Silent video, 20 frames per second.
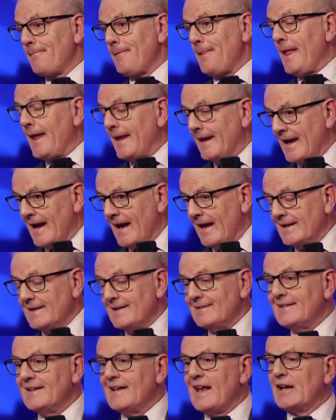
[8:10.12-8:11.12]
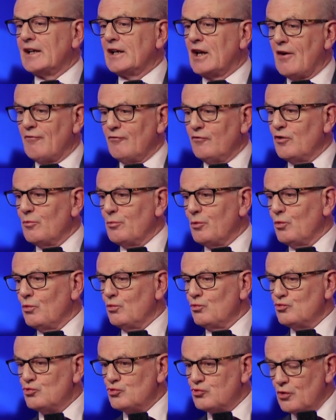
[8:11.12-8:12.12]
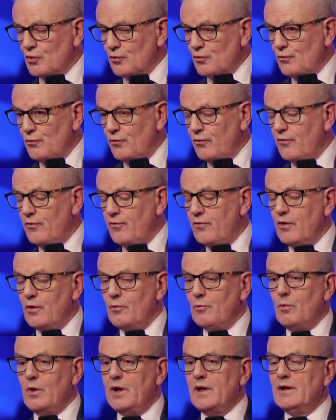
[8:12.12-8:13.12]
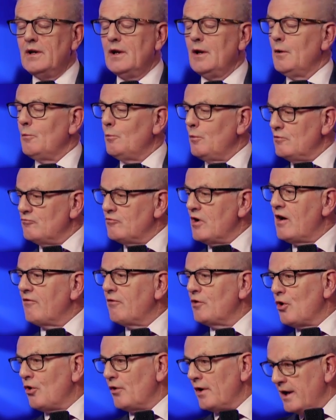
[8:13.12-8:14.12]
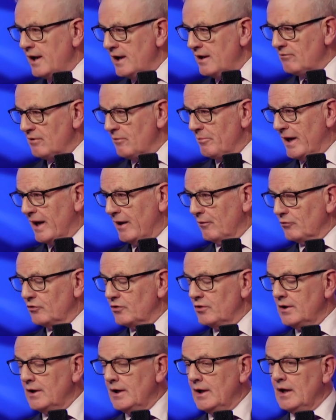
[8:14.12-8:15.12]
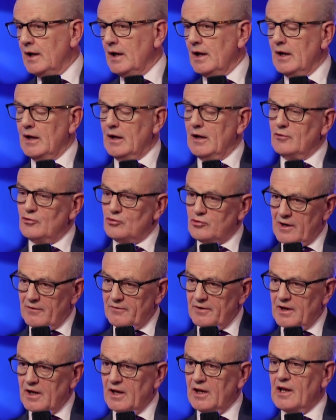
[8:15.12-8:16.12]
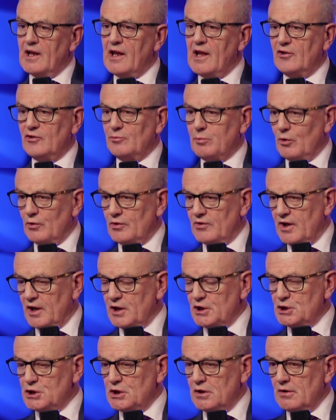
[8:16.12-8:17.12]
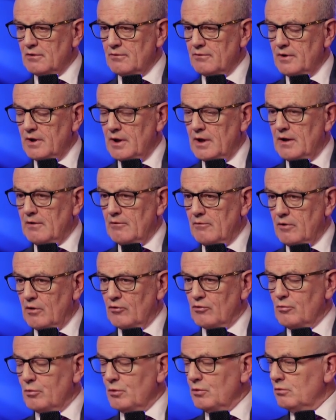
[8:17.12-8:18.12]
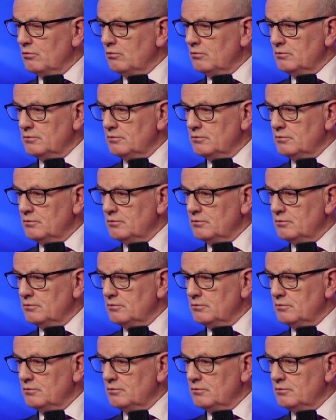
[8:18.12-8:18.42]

again, it's an uncomfortable truth that we, we rather not hear about uh, trafficking and exploitation of vulnerable